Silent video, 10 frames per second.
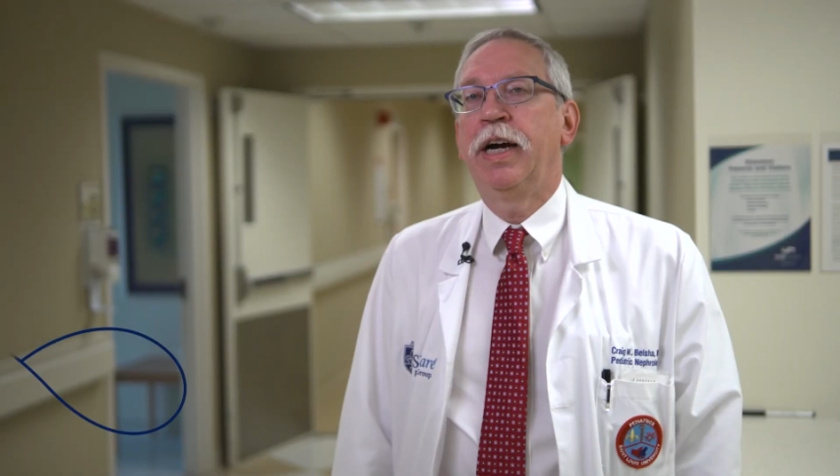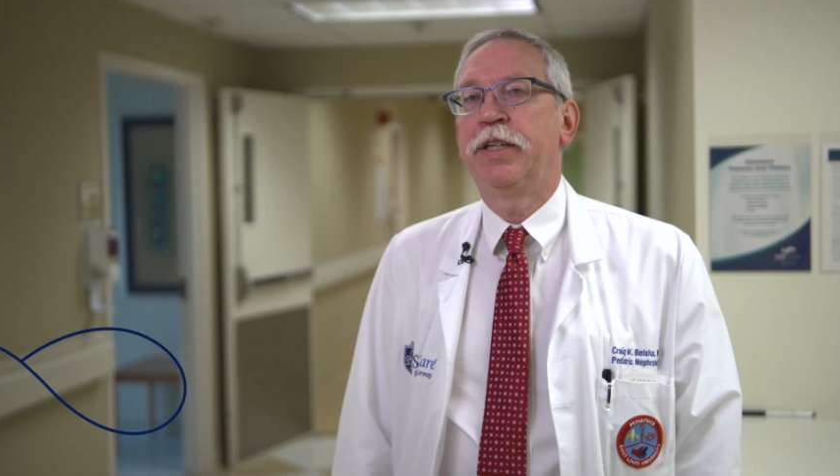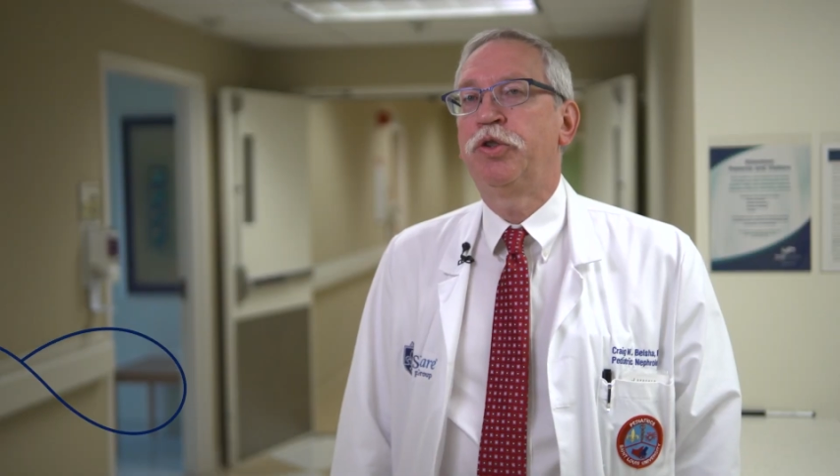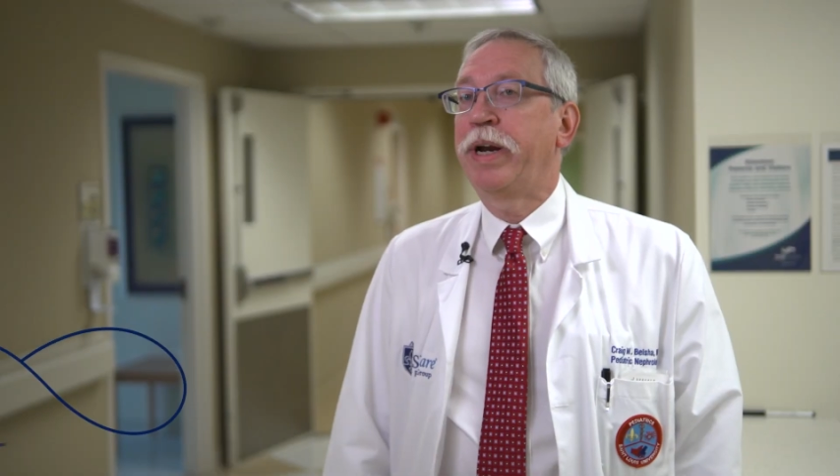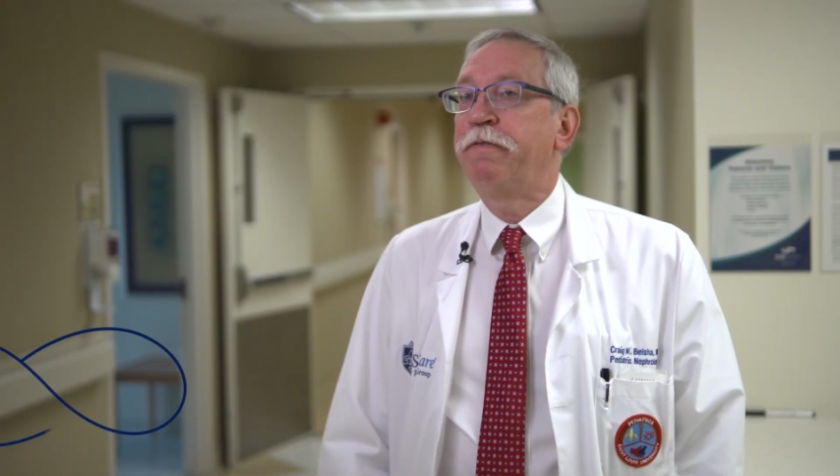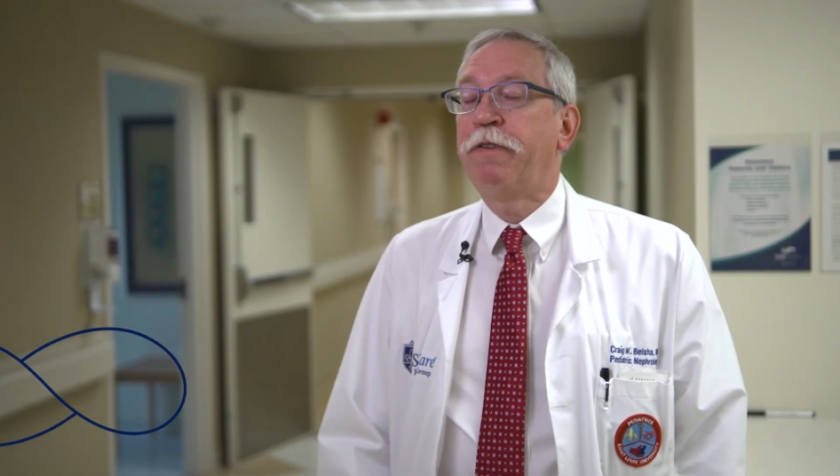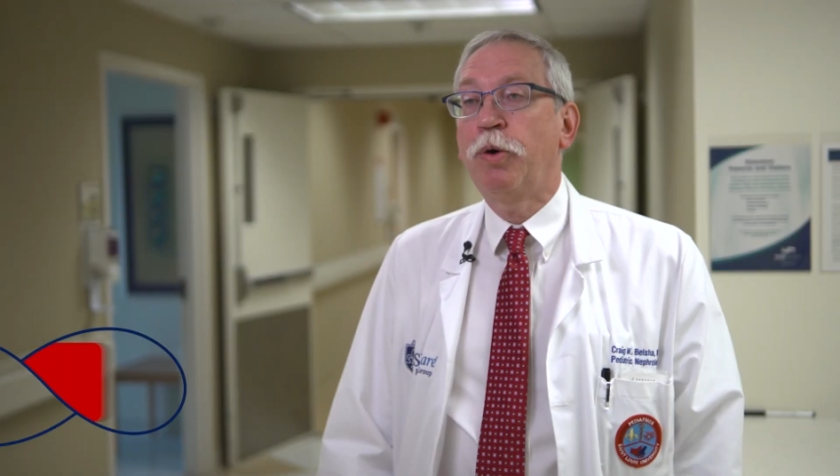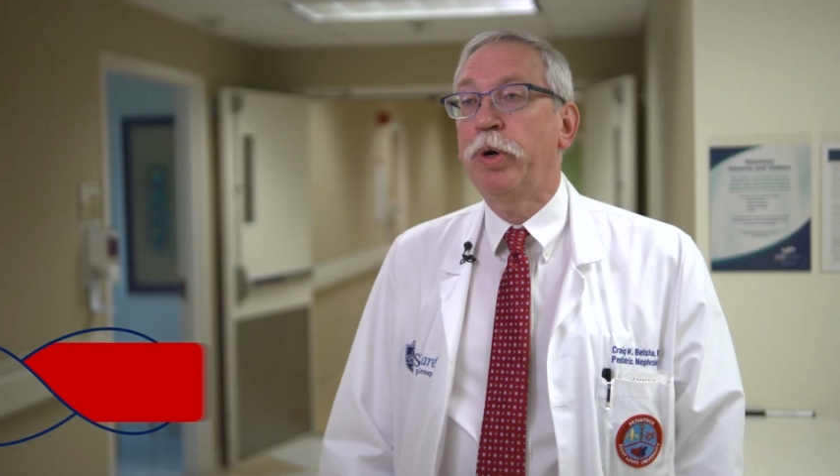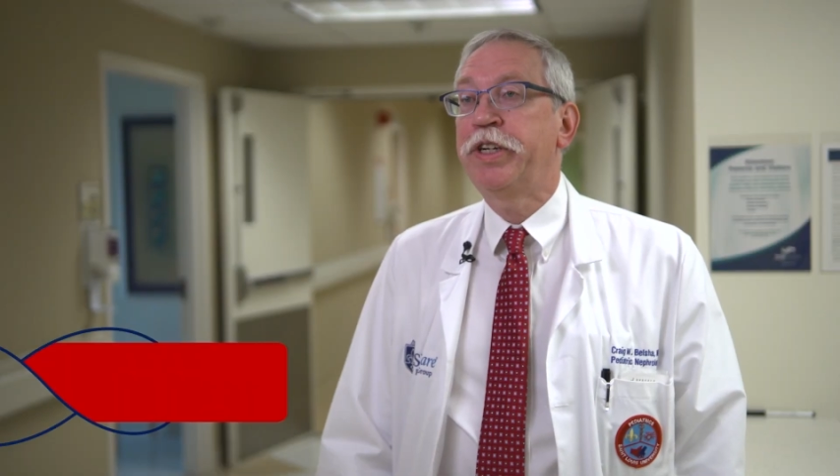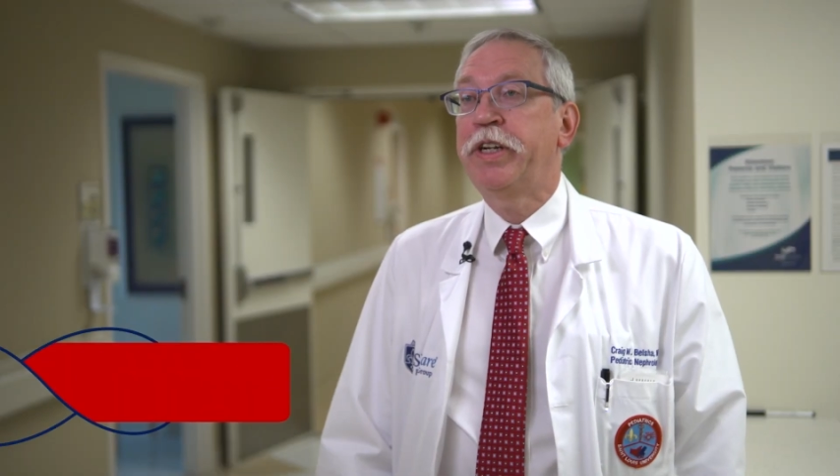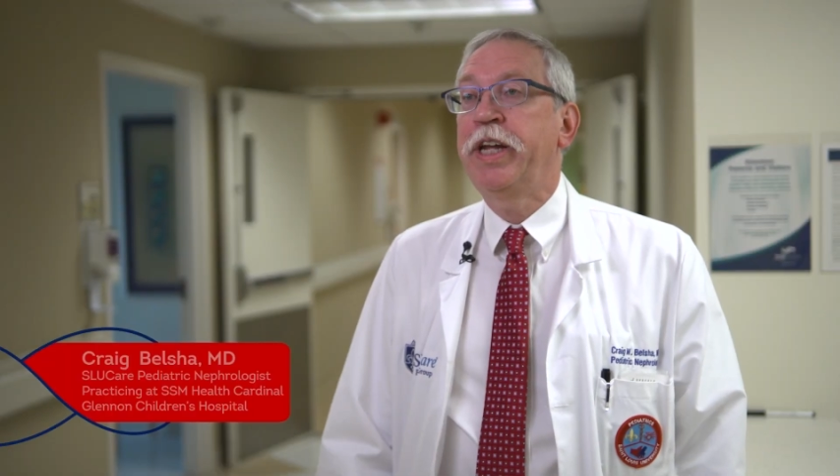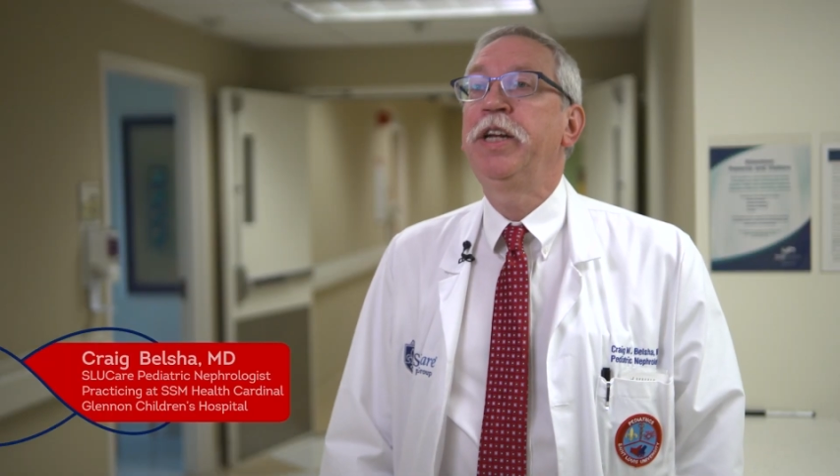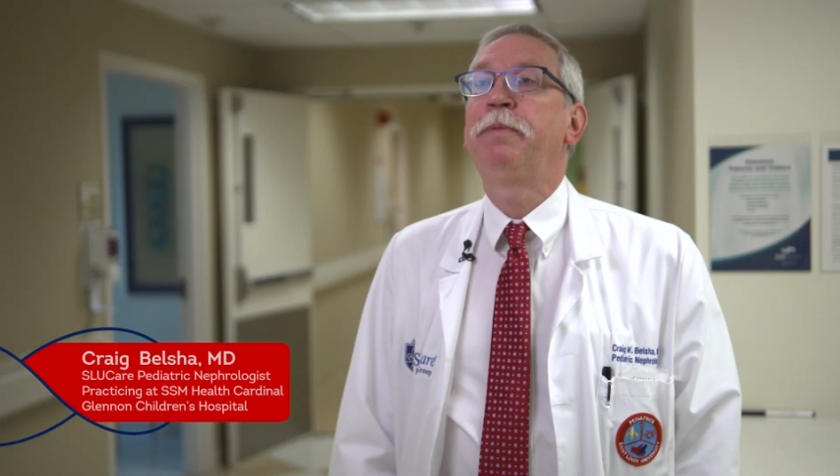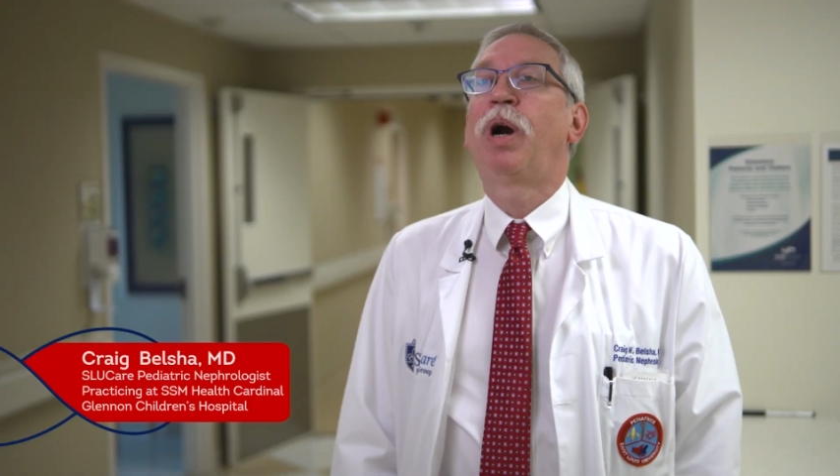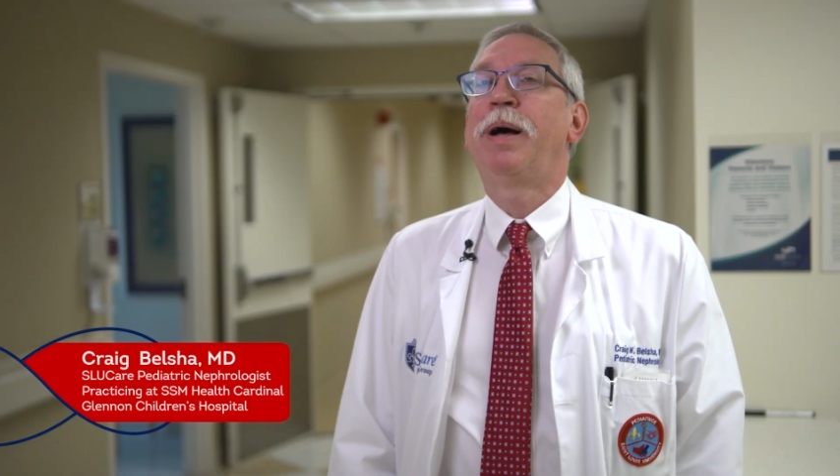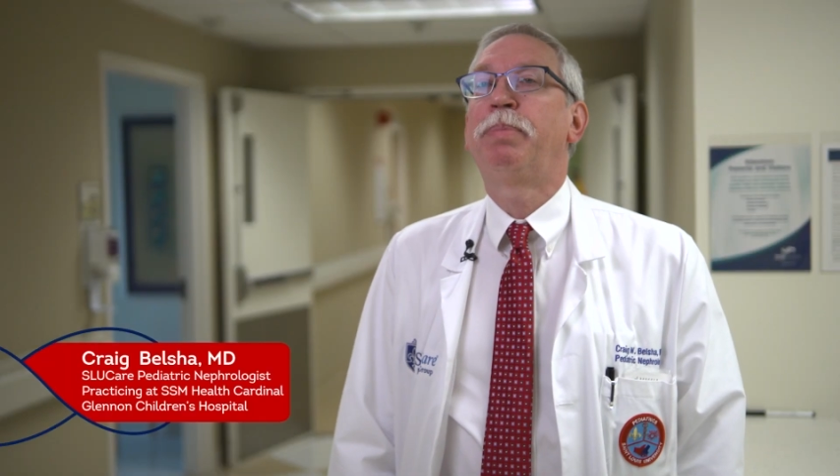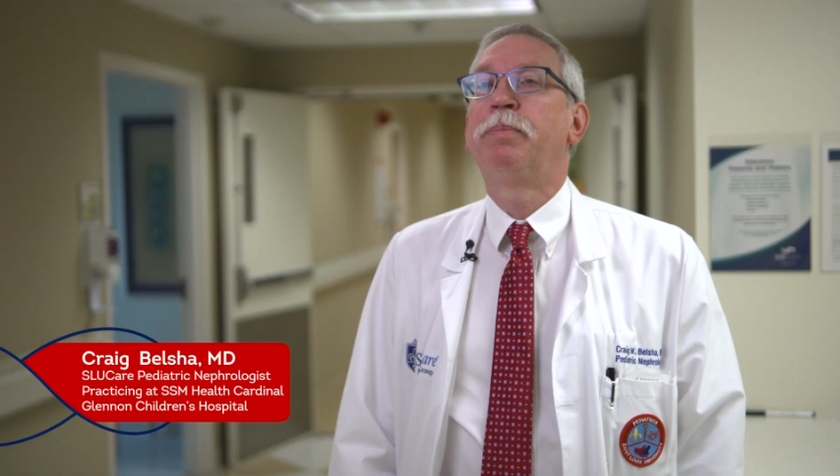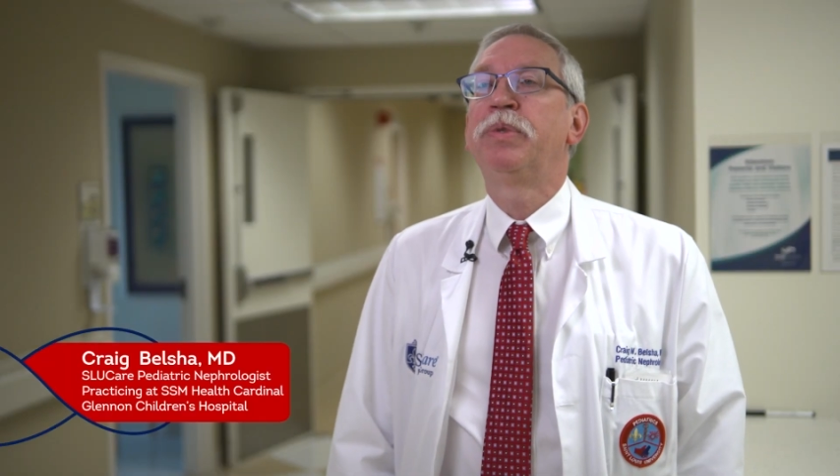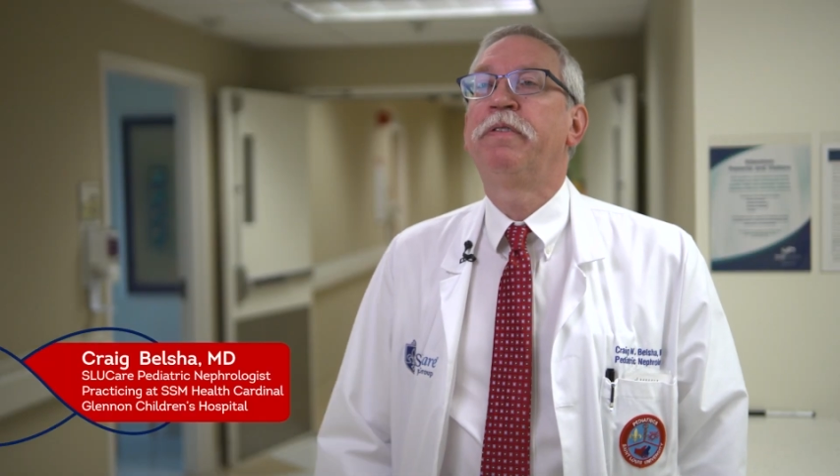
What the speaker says: straightforward kidney problems